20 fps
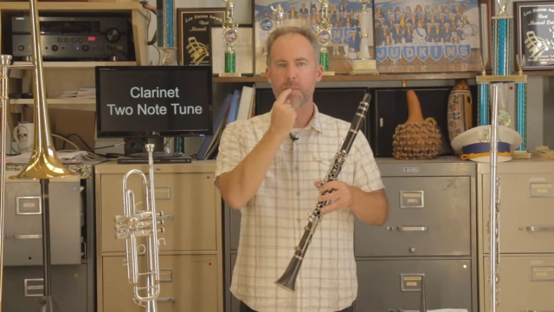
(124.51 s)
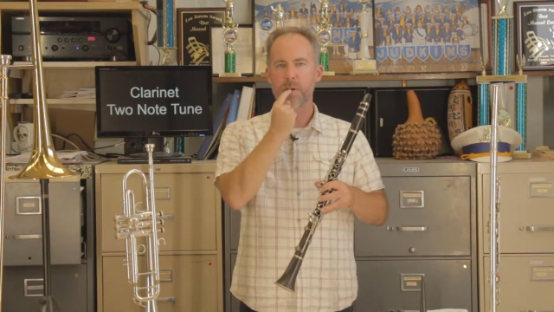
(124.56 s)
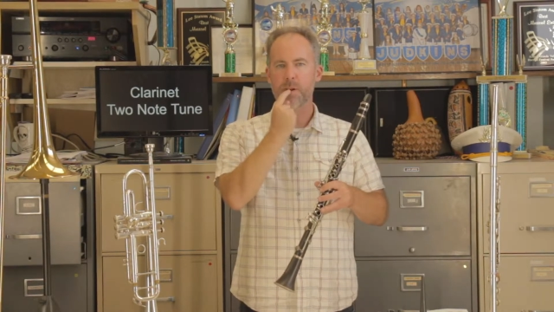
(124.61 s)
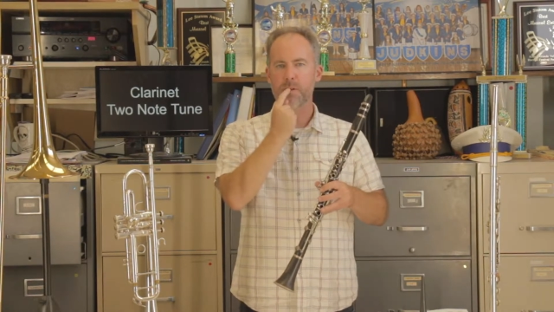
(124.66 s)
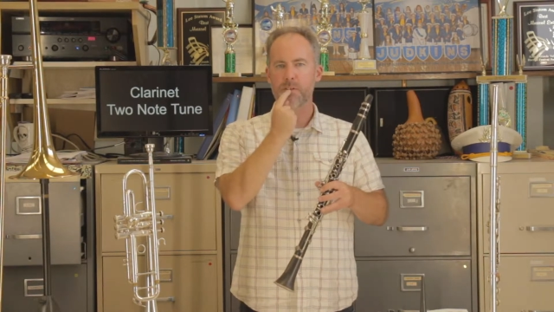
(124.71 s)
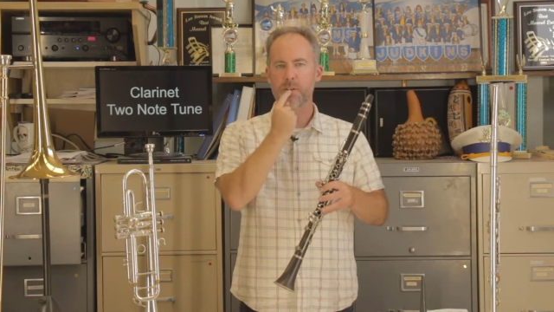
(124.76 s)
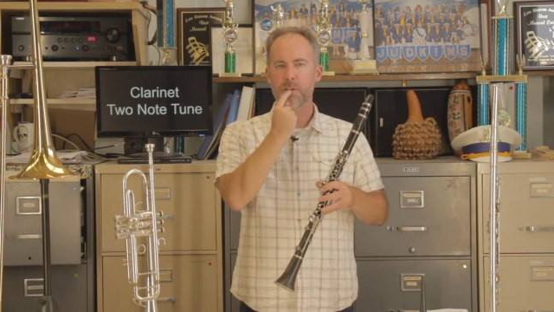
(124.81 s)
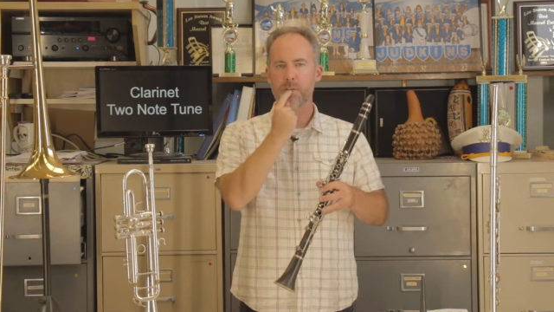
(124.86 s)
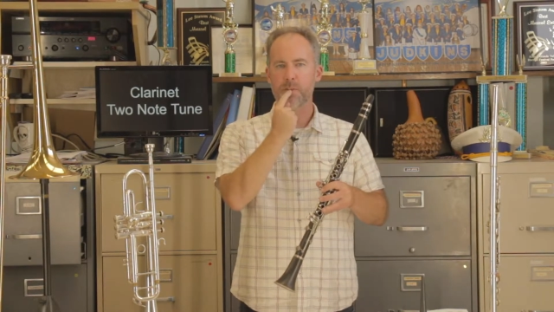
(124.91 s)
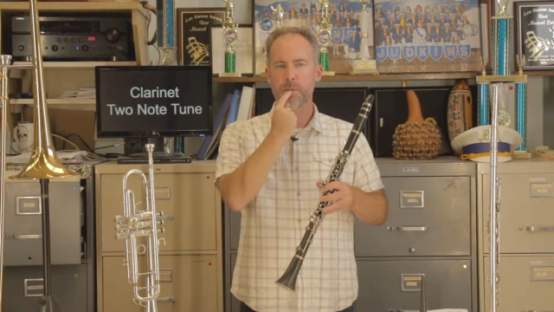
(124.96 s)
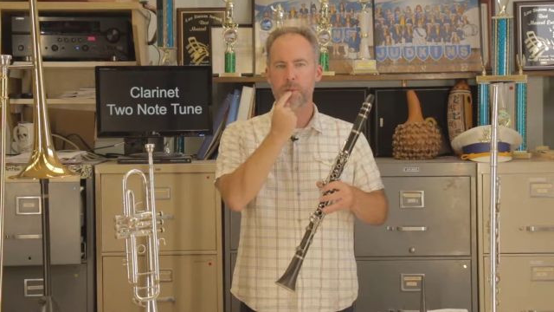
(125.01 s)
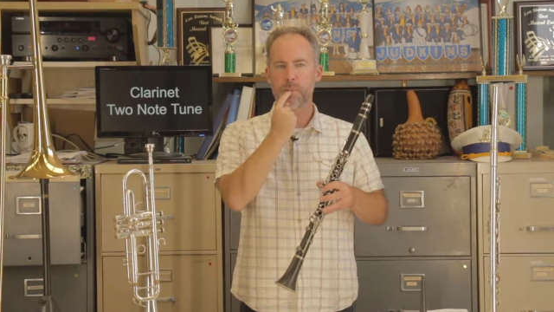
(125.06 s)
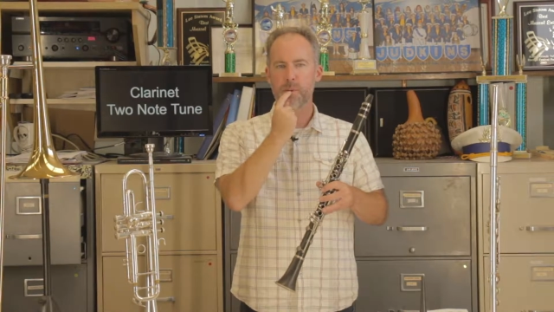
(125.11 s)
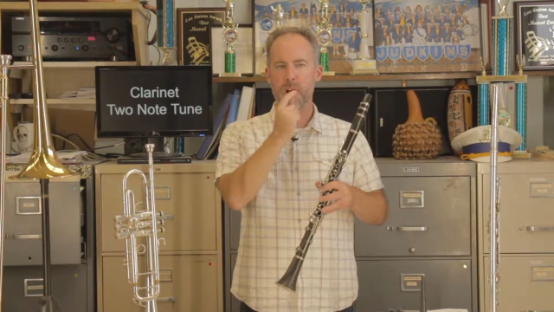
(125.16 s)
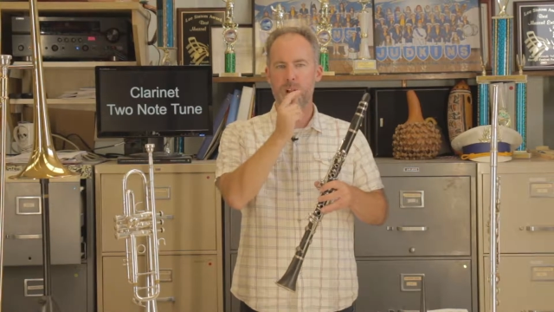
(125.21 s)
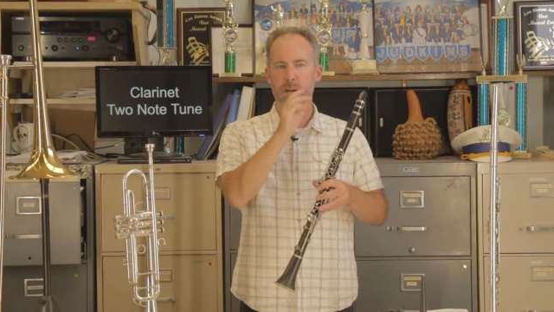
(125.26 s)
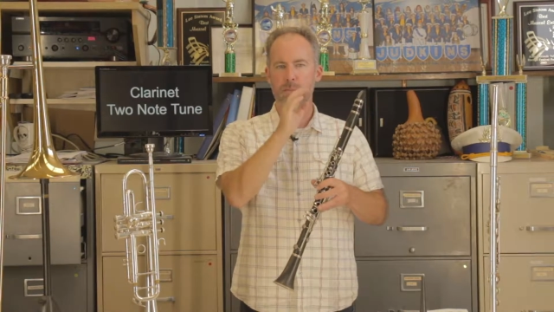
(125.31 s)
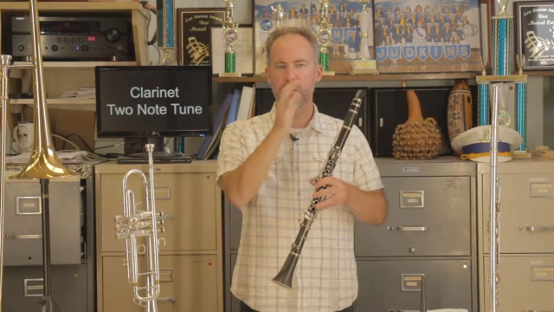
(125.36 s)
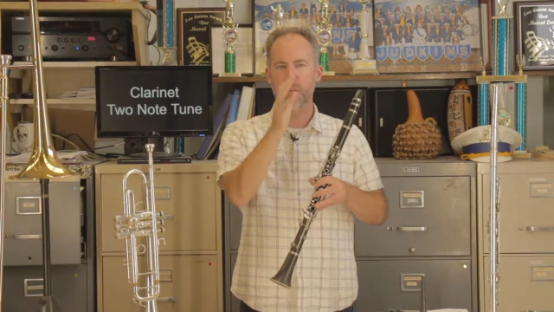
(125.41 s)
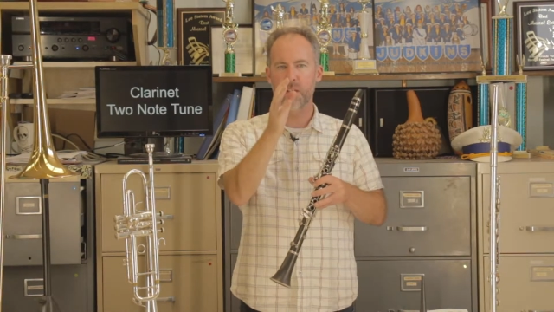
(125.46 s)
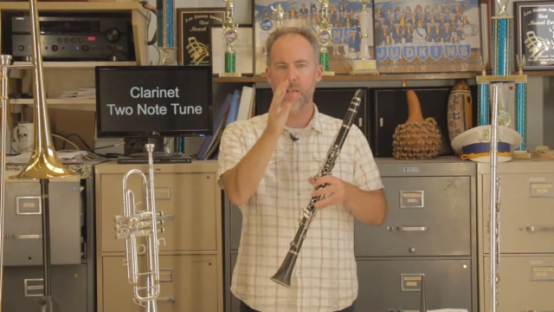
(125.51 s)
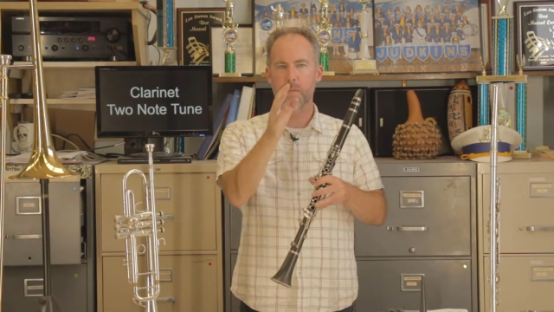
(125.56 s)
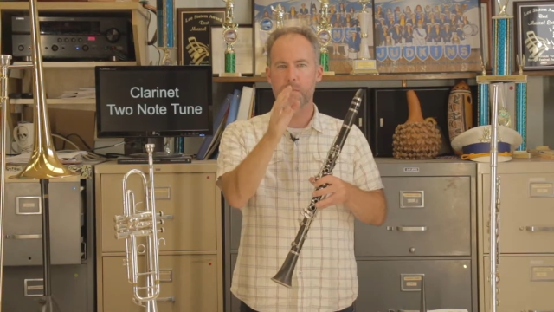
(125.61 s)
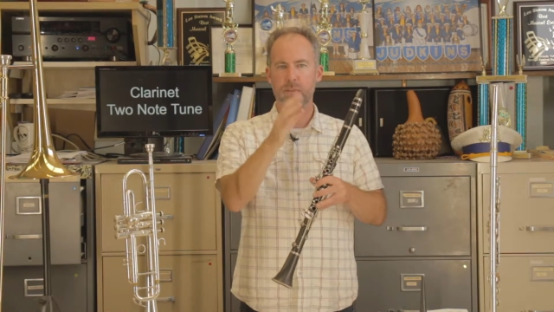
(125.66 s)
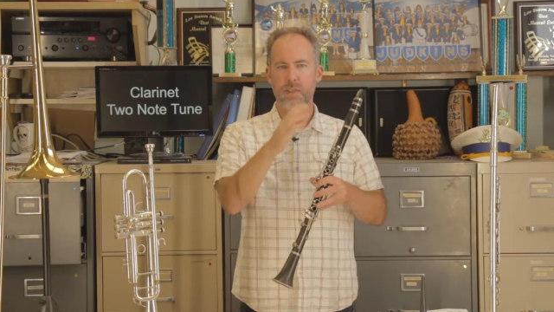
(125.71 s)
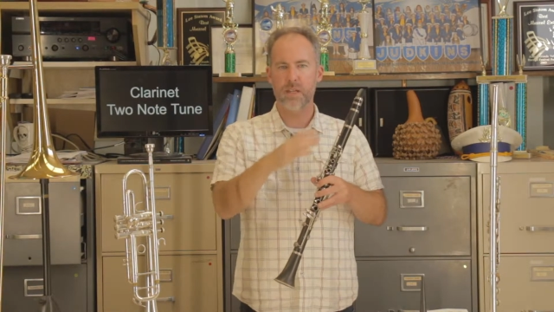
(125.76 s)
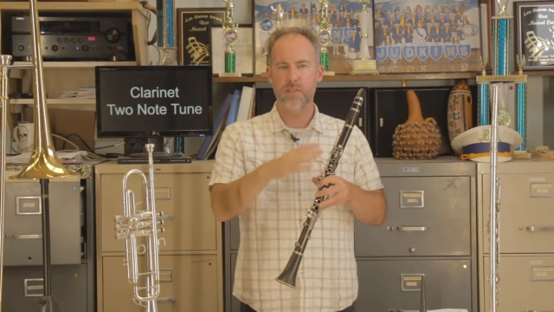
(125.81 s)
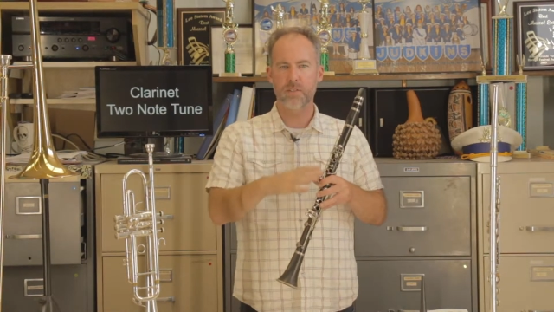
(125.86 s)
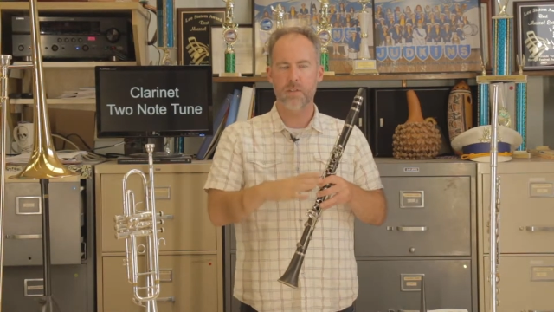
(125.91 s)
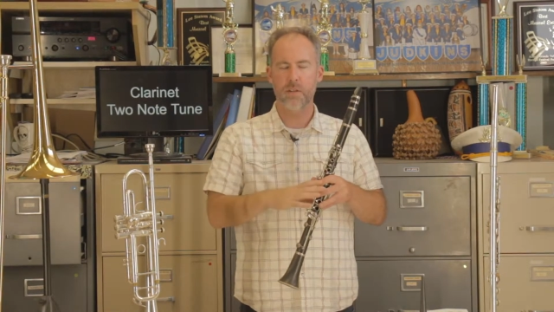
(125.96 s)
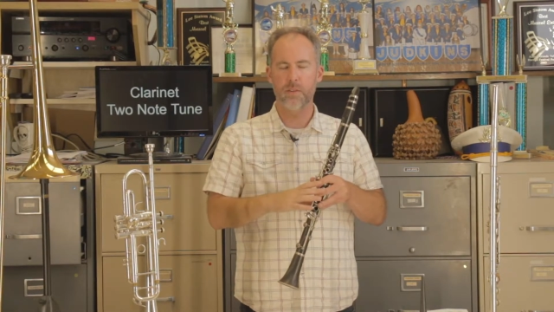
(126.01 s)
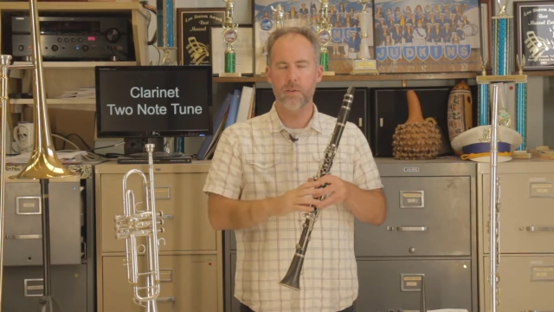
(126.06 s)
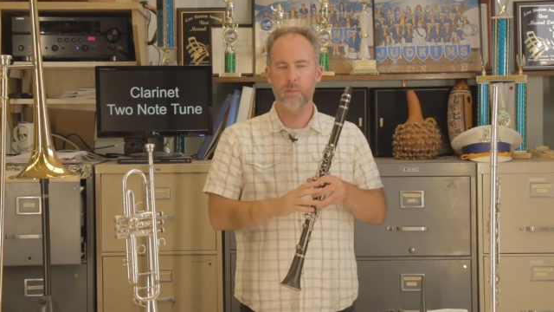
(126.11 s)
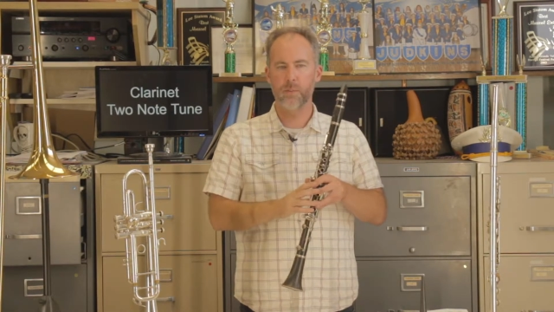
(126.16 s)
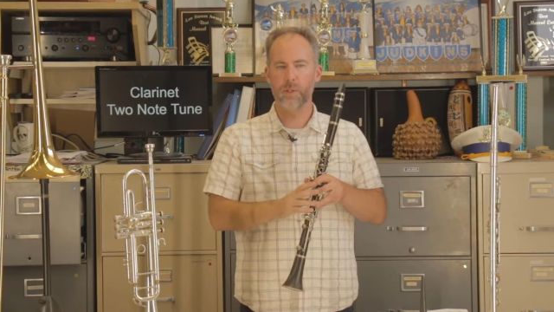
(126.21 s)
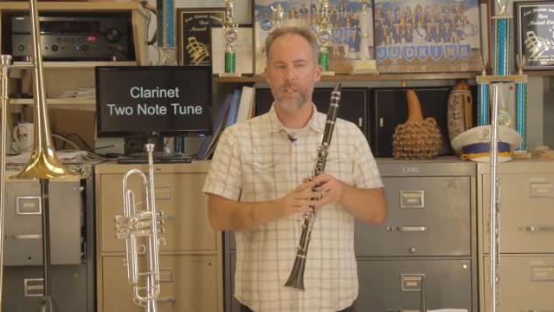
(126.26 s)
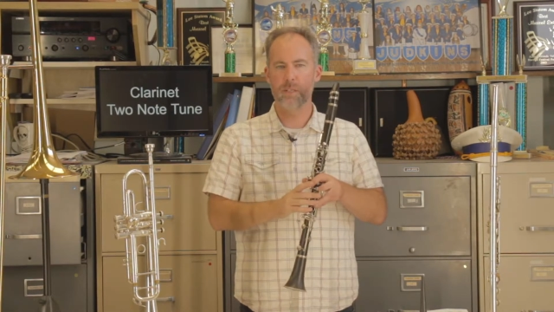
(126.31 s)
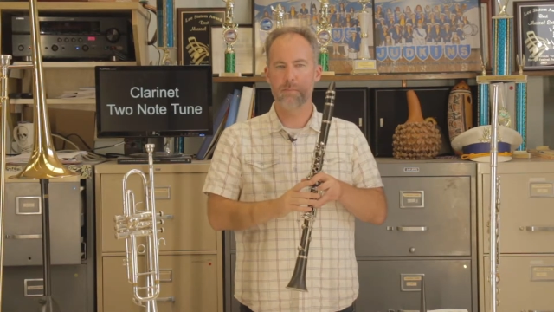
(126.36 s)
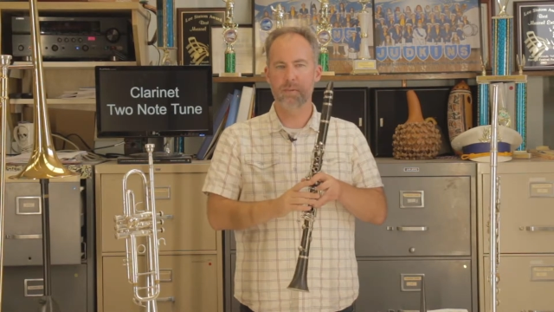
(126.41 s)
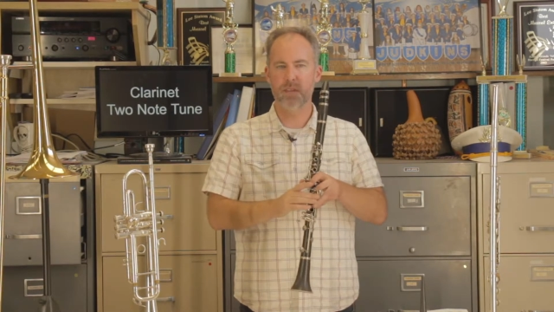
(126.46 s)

pressure of your bottom lip that's on the reed,